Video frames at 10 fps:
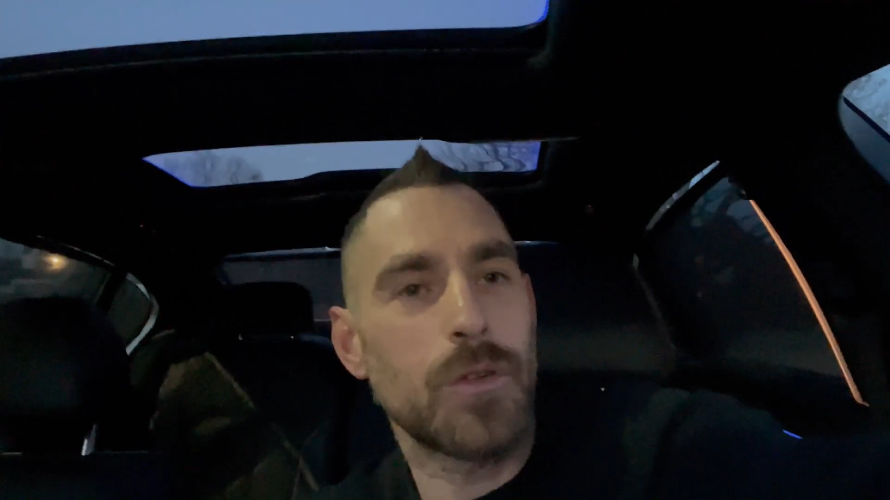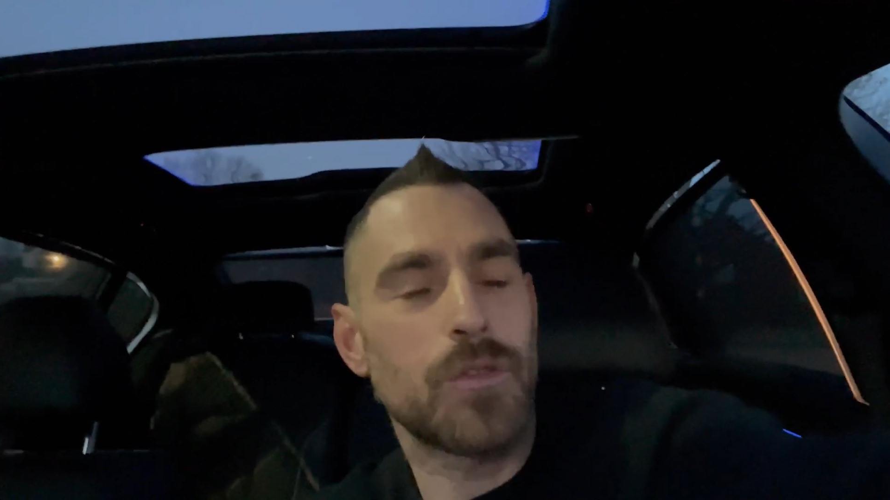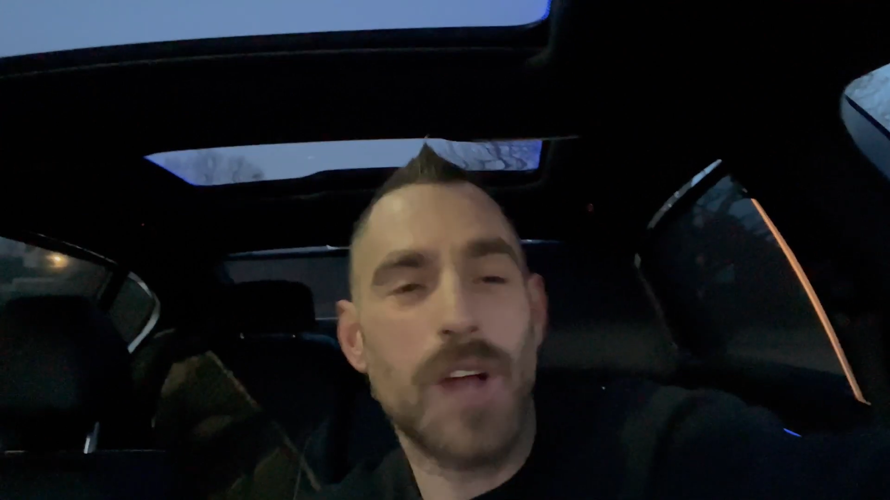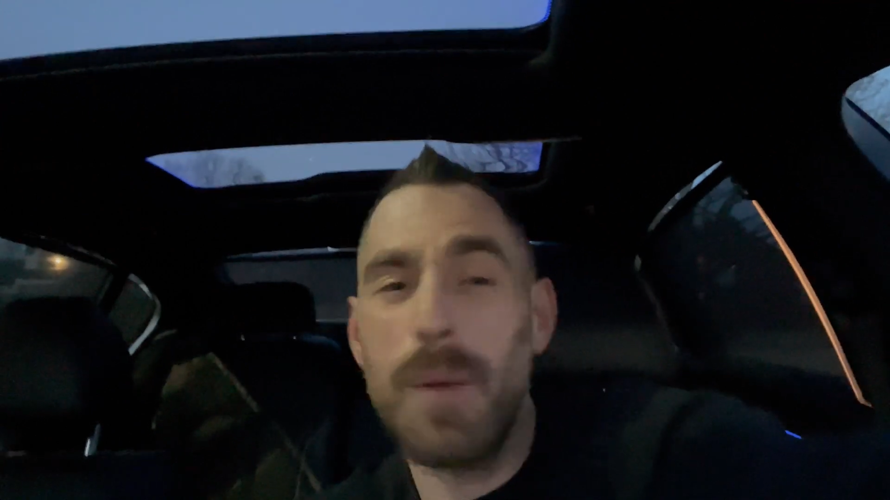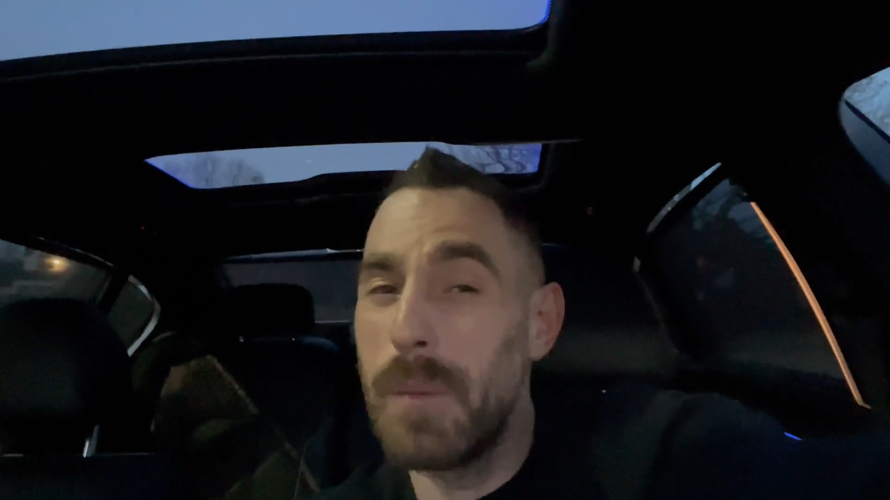So
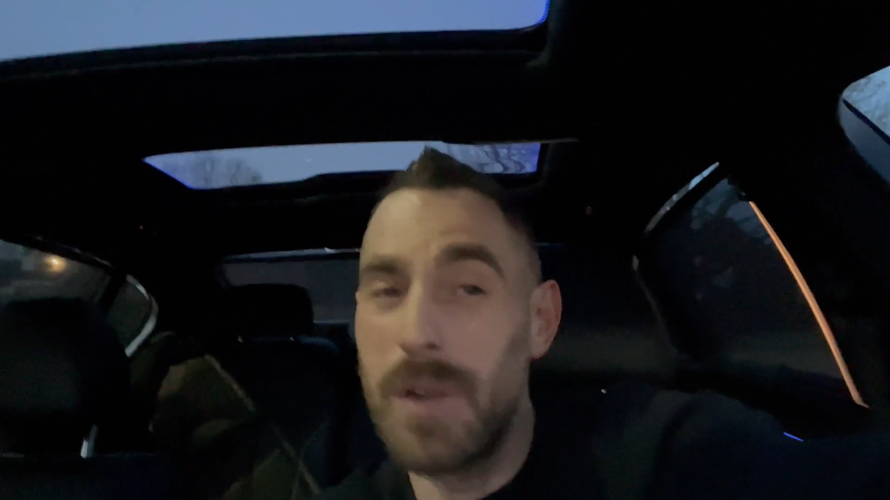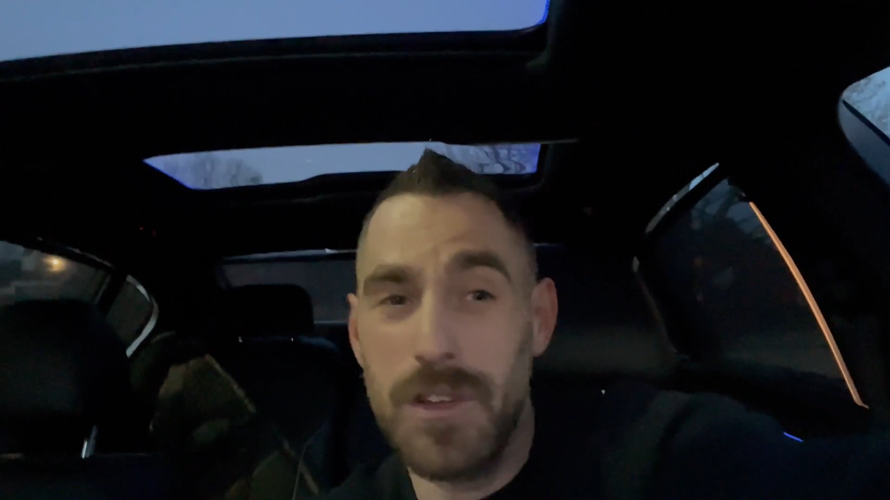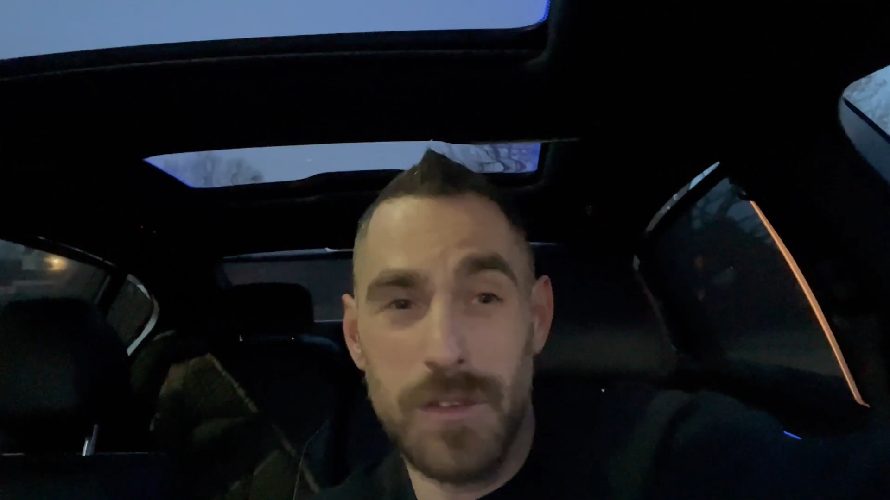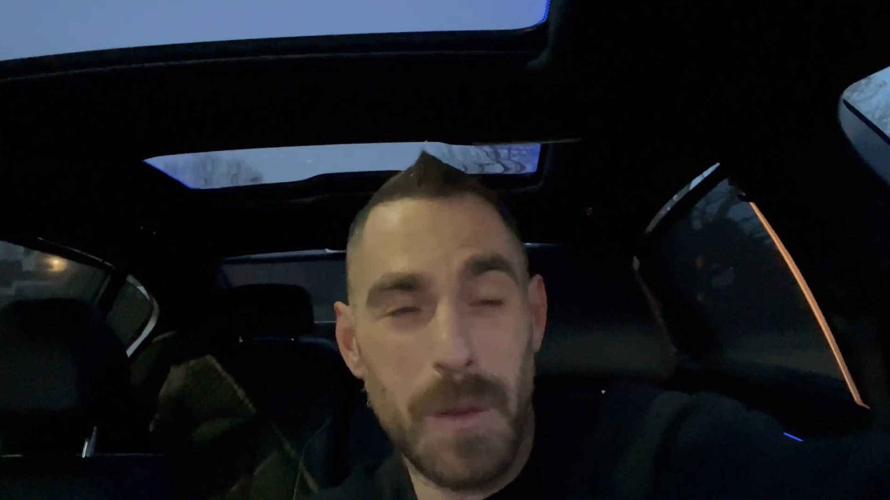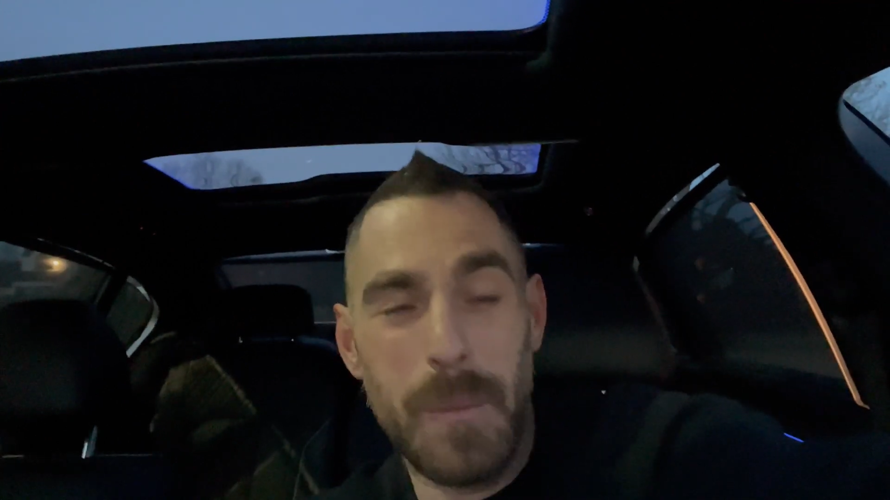stop
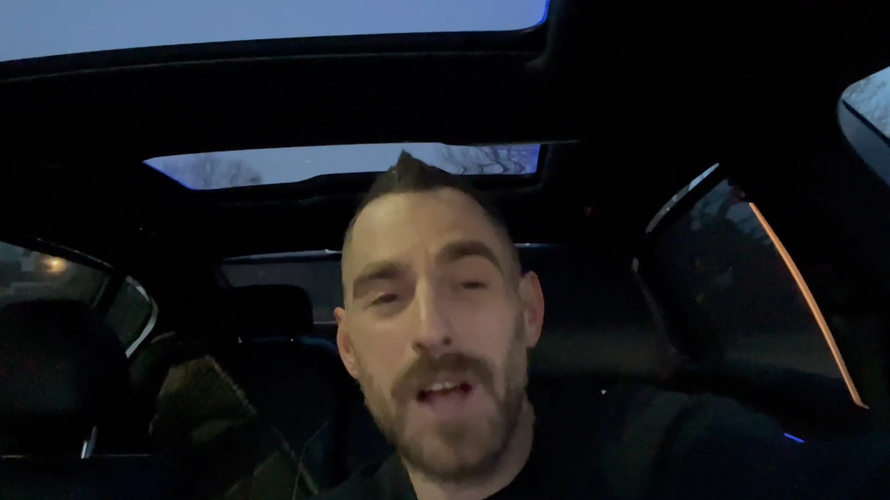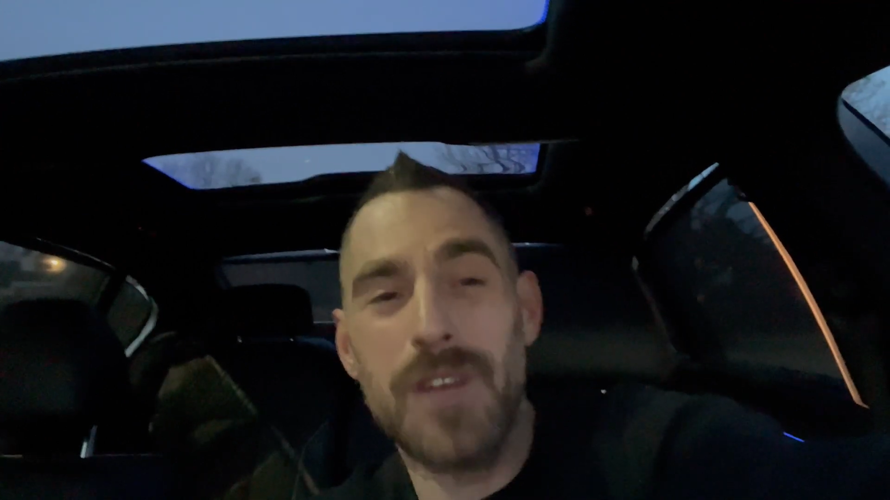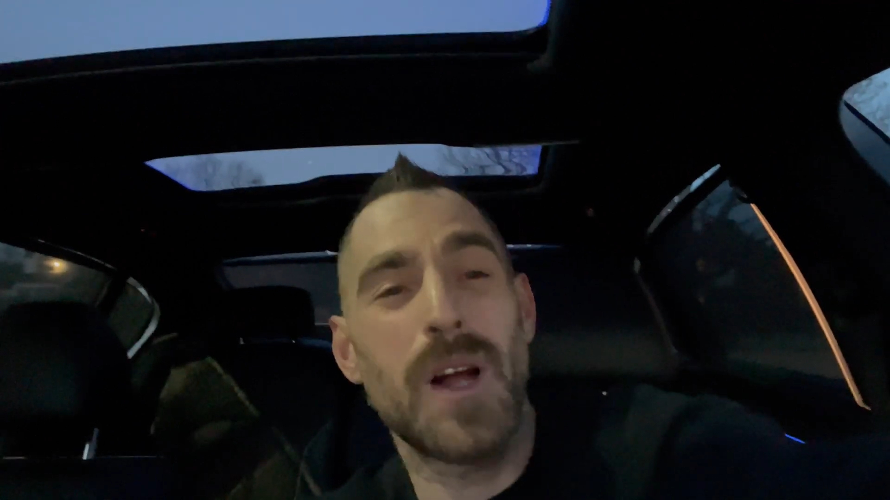reminiscing on the past.